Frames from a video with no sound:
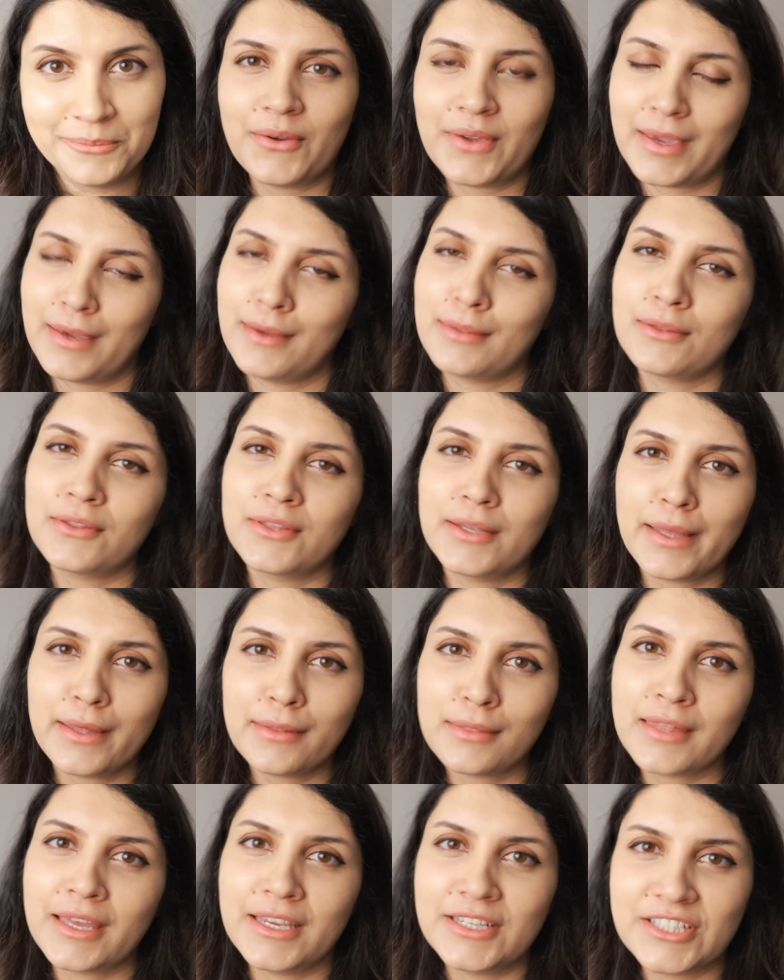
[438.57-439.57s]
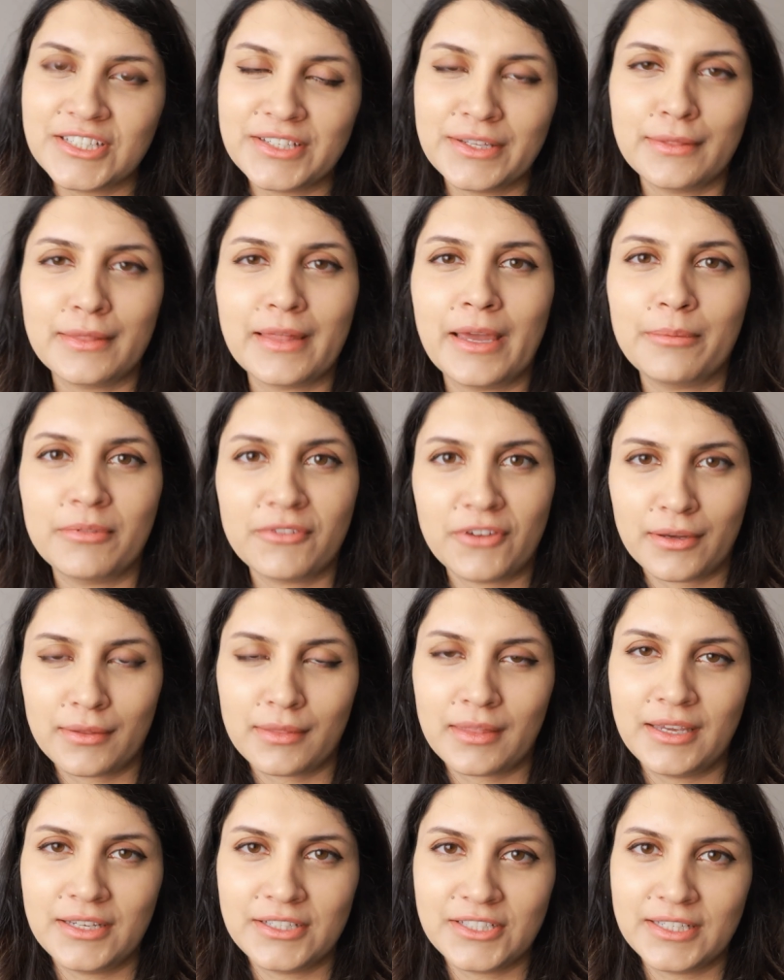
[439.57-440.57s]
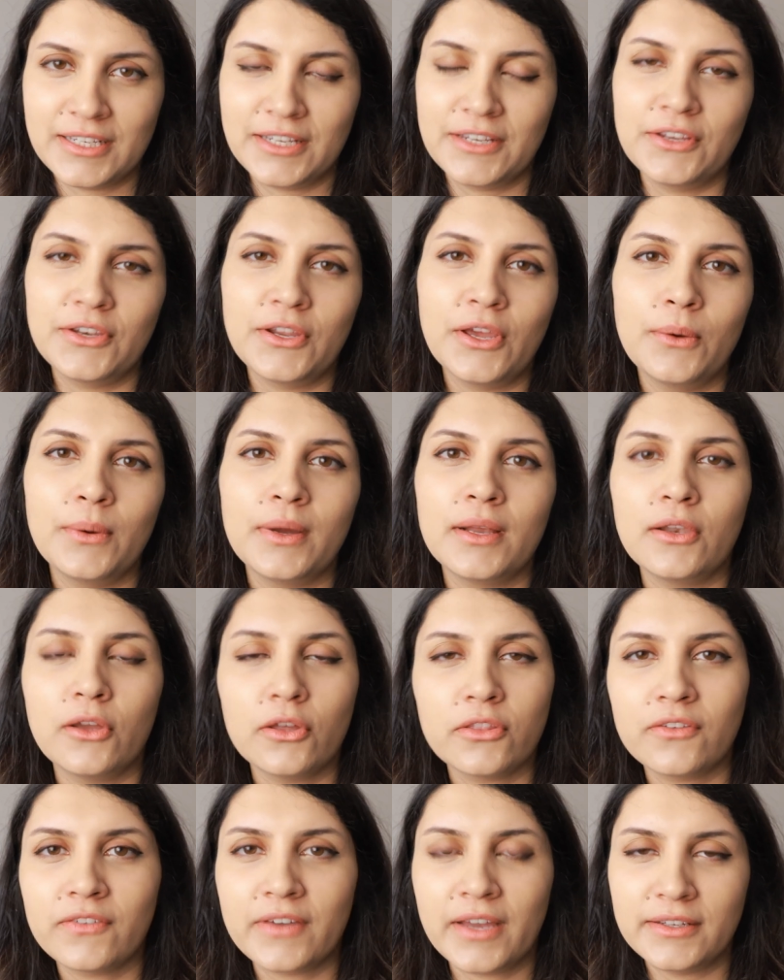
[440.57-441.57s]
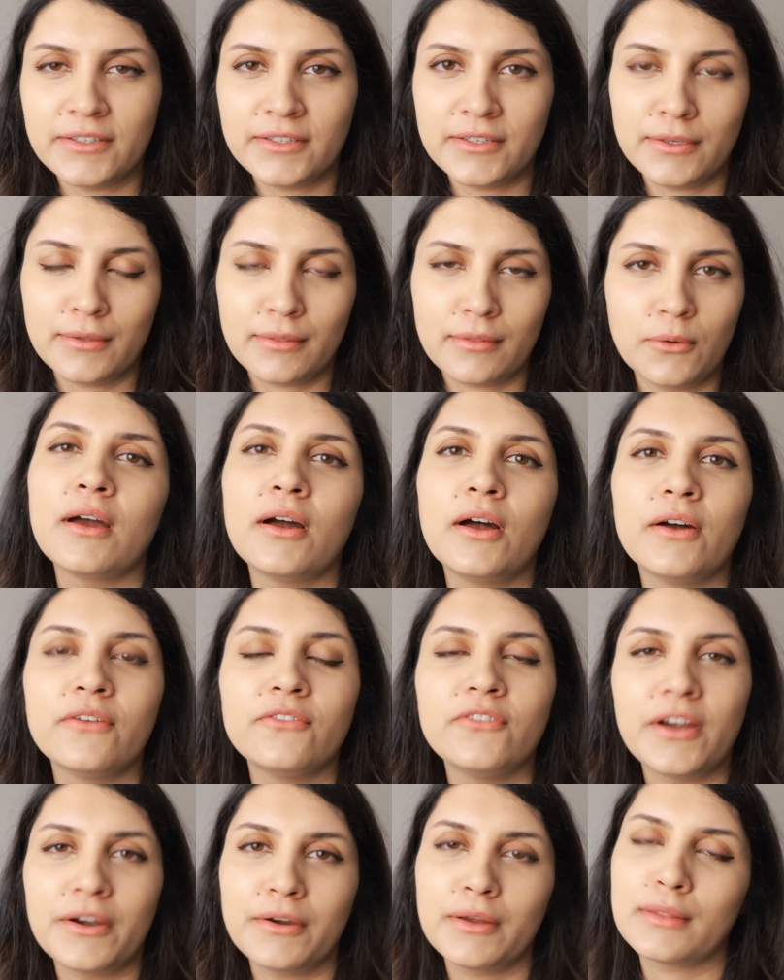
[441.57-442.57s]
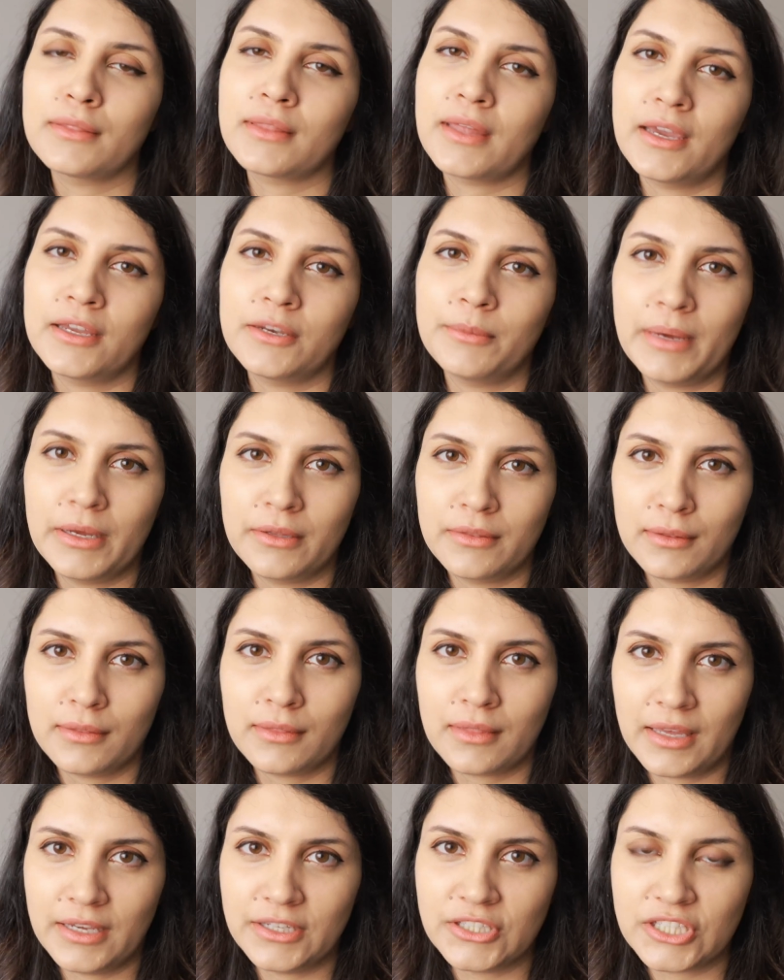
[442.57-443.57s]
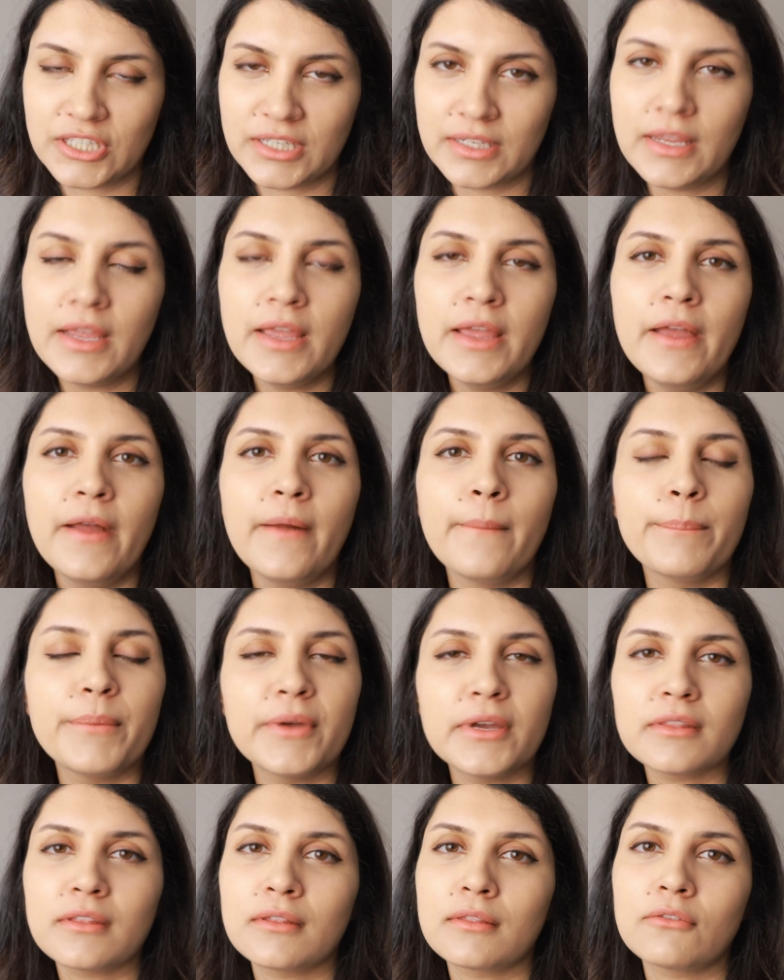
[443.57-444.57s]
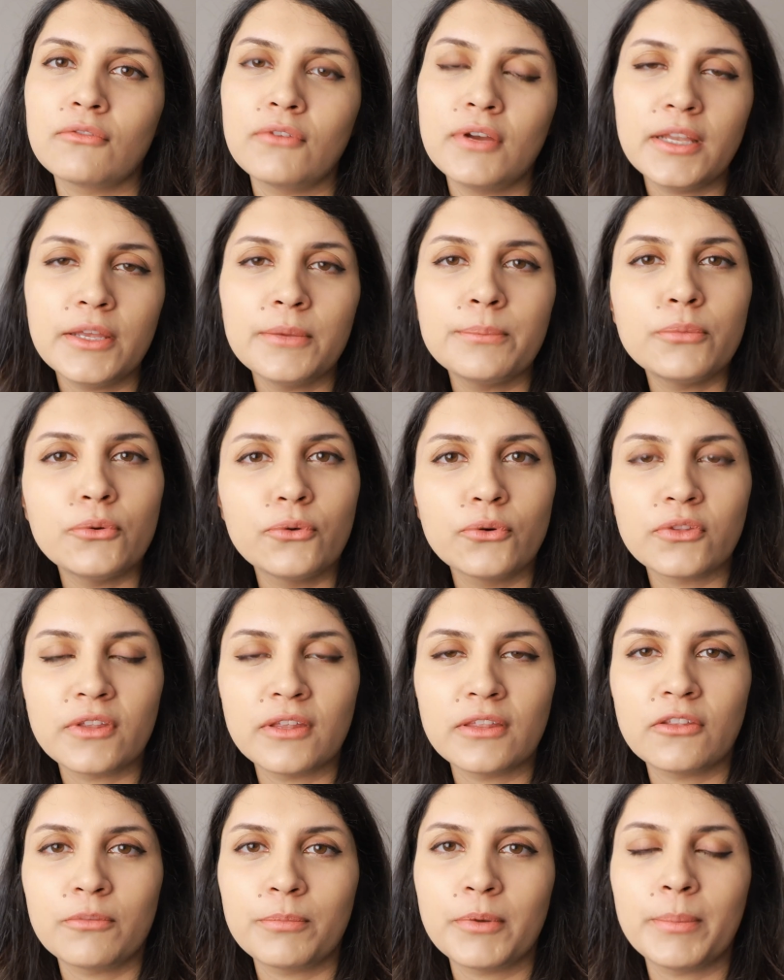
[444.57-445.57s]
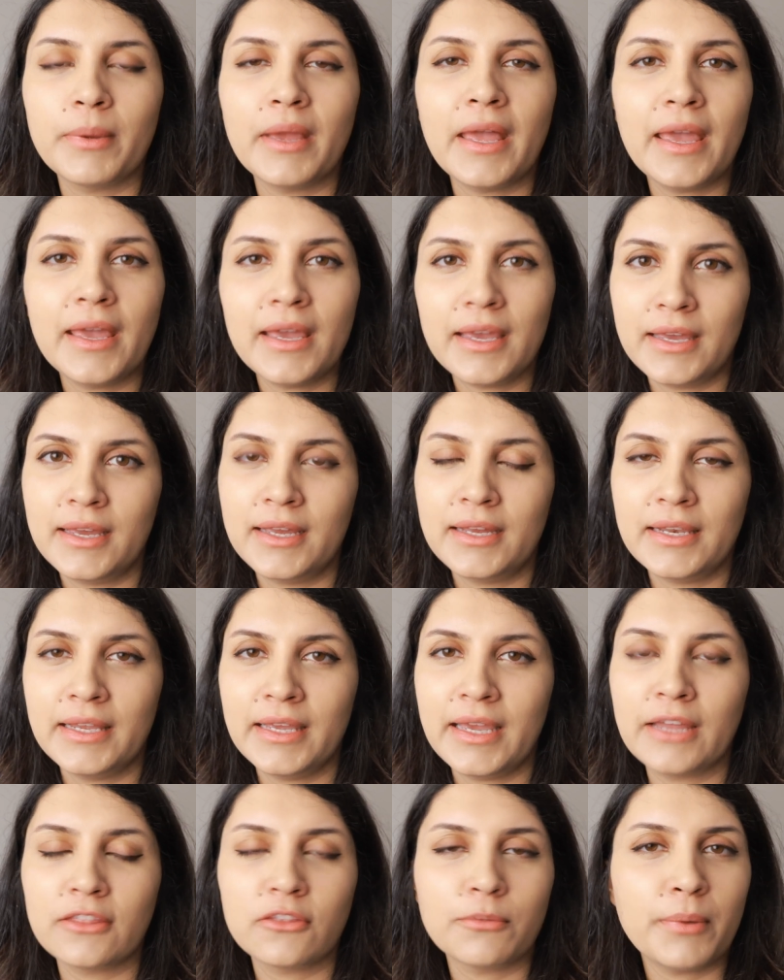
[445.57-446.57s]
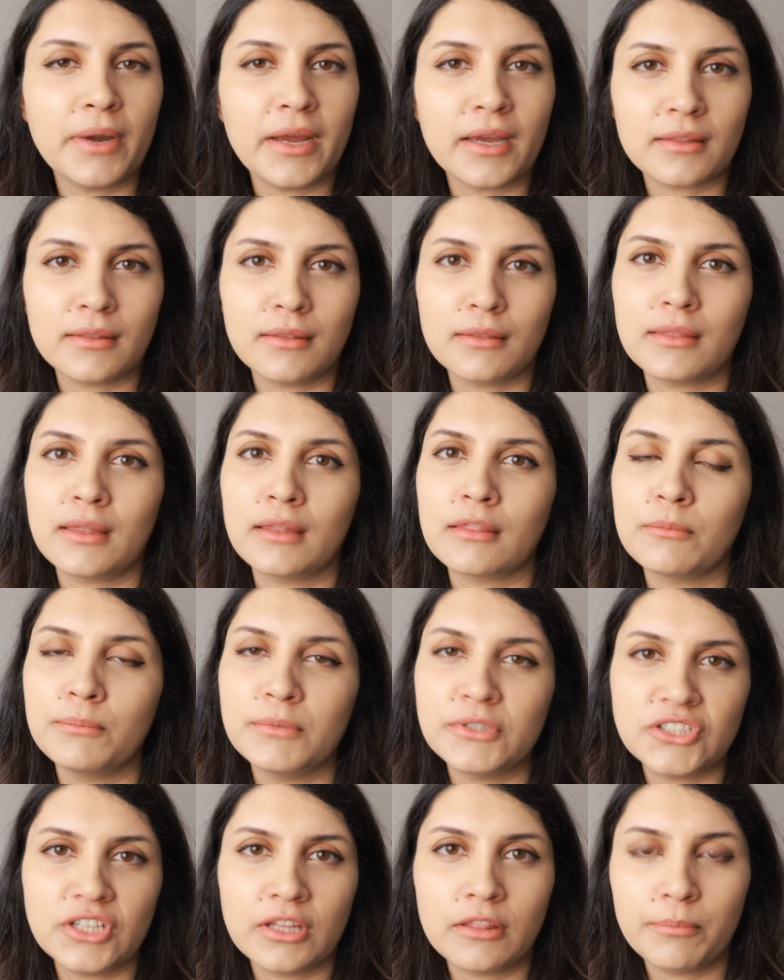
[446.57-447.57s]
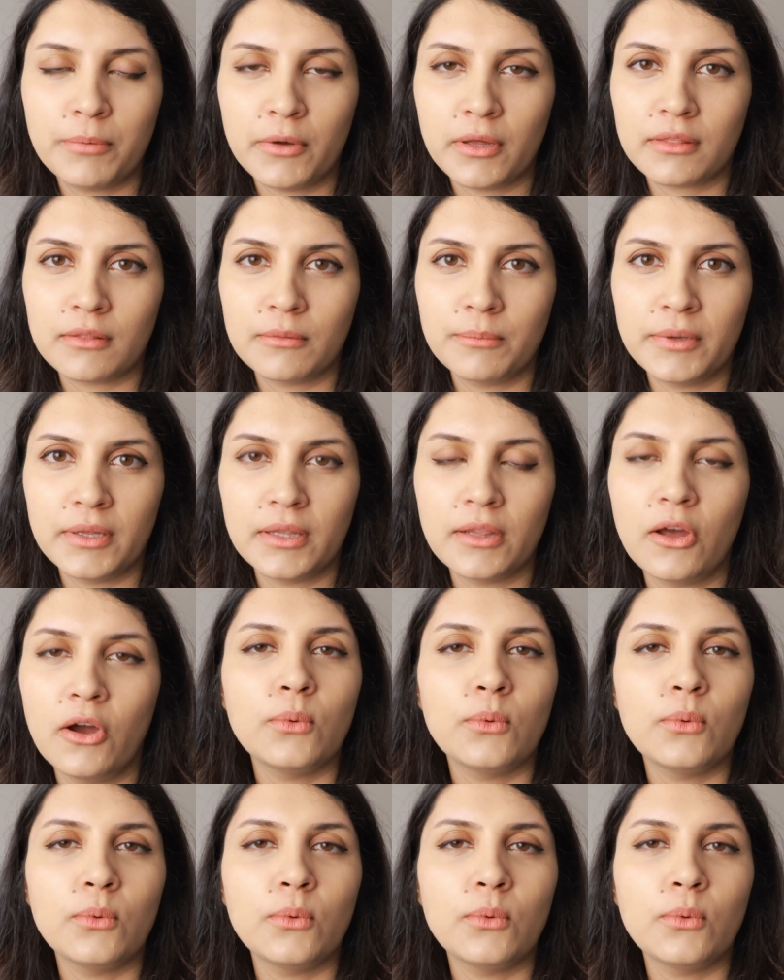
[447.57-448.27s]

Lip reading: Okay, so the last station is the abstract station, and I know a lot of candidates are very scared about this station, but it's really important to prepare early and to practice as much as possible.